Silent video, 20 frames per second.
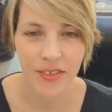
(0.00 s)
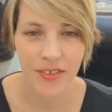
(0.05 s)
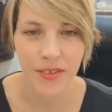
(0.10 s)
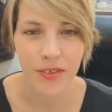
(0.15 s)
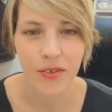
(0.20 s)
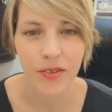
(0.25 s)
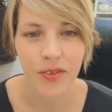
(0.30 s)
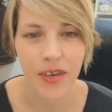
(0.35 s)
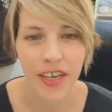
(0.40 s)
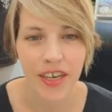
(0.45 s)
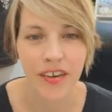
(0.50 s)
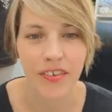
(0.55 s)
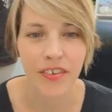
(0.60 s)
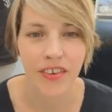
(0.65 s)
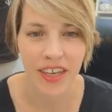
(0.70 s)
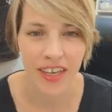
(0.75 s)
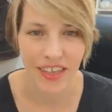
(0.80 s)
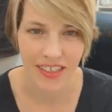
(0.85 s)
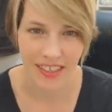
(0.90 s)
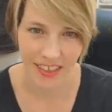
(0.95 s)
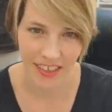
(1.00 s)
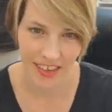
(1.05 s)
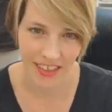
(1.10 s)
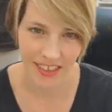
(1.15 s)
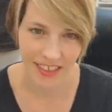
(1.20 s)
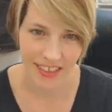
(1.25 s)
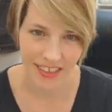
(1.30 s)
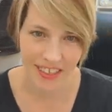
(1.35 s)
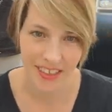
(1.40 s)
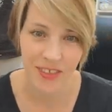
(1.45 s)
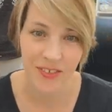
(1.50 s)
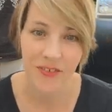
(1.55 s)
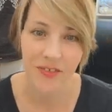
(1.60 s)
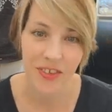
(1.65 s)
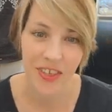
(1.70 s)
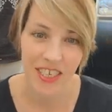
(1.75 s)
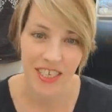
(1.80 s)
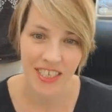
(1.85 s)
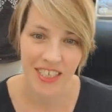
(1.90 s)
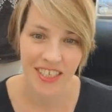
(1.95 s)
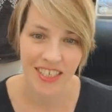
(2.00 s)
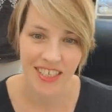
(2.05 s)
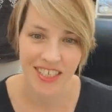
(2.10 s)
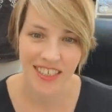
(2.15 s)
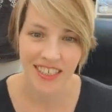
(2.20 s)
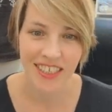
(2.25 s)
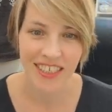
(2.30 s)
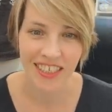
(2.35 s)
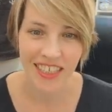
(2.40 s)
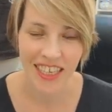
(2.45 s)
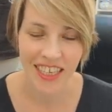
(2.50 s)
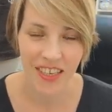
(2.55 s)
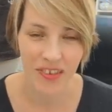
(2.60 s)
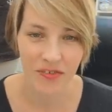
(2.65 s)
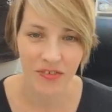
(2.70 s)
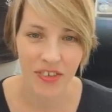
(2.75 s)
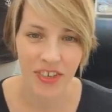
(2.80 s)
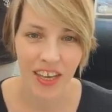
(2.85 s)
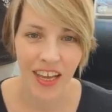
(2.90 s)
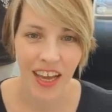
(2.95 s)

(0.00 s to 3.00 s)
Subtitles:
who agreed kindly to finish the sleeve.